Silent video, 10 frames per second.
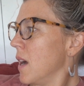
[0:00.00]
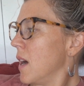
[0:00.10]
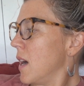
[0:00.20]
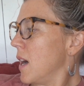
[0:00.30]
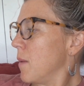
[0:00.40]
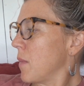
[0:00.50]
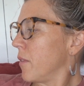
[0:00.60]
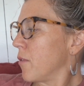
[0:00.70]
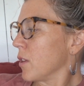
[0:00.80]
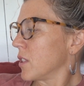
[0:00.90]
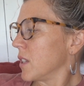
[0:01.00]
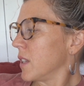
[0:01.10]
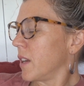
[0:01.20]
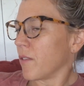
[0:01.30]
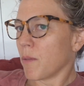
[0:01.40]

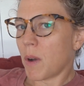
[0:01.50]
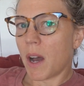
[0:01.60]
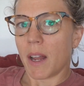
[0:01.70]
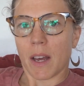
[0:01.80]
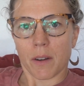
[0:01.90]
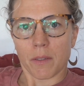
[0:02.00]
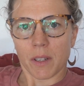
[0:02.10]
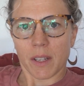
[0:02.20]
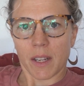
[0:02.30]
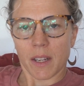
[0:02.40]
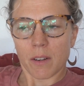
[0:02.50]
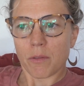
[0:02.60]
Unfortunately, Vermont had a really